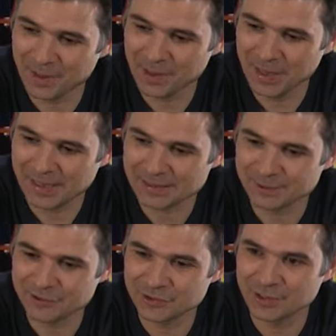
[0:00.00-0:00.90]

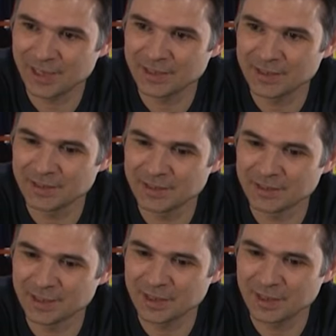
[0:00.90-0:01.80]
Expedition in
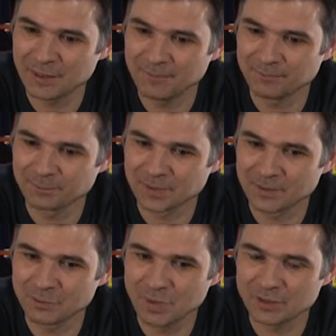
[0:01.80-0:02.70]

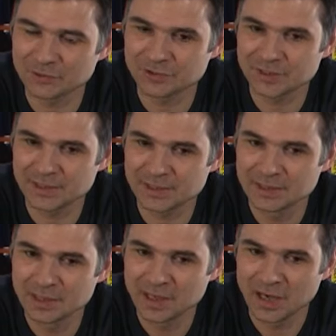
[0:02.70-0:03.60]
the Weddell Sea
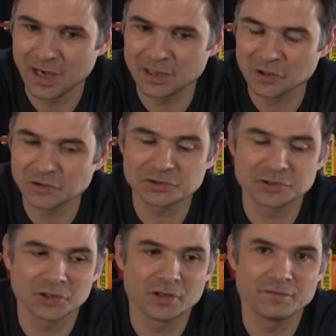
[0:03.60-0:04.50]
lost an
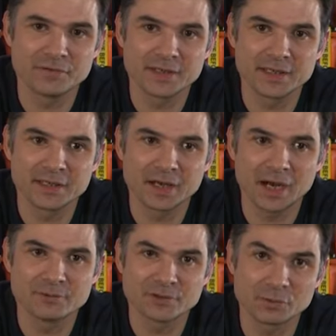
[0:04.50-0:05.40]
ROV.
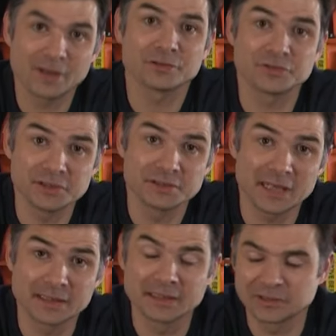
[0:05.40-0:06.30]
So the Weddell Sea is
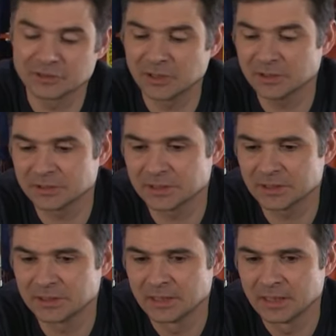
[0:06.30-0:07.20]
down in
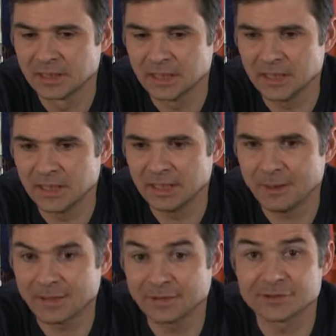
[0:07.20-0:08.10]
Antarctica,
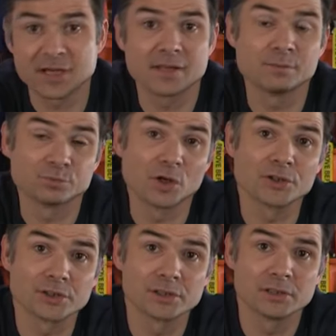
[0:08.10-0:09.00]
and the tether
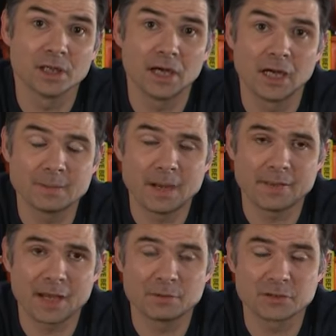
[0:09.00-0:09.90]
broke,
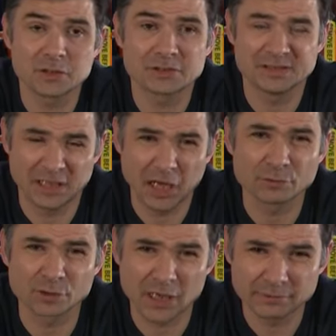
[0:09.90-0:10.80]
and that was lost and
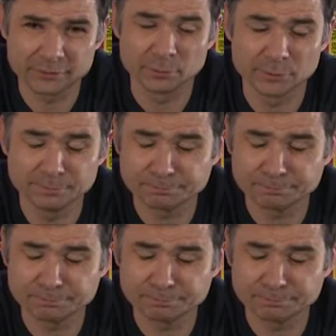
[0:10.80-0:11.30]
unrecoverable.